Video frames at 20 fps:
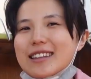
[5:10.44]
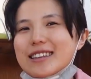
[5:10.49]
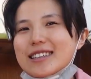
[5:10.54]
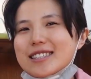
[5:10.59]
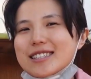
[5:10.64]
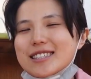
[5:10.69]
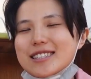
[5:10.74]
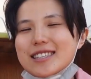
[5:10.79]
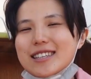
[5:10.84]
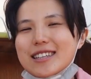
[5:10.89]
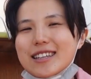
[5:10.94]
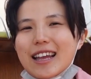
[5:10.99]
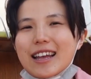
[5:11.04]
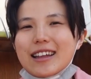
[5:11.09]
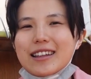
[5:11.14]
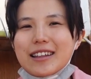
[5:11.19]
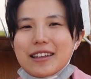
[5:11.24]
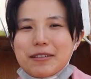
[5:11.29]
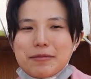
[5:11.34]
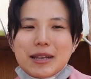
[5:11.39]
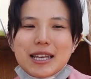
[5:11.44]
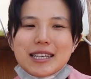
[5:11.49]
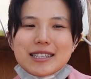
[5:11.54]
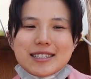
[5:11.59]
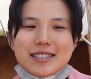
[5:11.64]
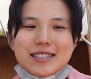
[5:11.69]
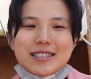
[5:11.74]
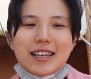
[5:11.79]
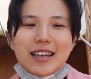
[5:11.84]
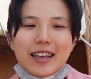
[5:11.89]
this, then it
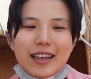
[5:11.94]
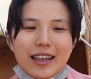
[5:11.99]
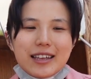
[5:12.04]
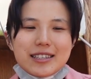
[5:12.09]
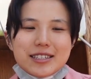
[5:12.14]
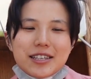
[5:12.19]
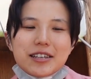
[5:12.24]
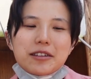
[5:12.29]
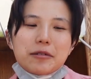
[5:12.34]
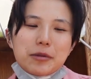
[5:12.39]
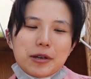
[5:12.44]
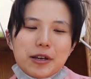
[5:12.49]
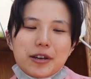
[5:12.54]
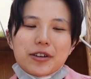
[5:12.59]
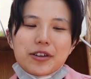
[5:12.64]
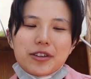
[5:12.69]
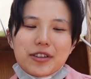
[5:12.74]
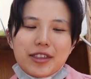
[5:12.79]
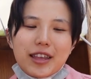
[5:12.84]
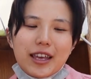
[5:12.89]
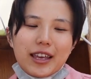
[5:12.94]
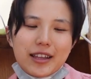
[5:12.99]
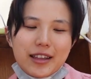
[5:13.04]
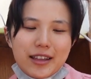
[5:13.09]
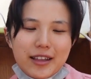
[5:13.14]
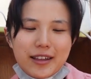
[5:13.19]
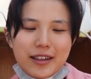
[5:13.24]
means it's gonna be a good thing.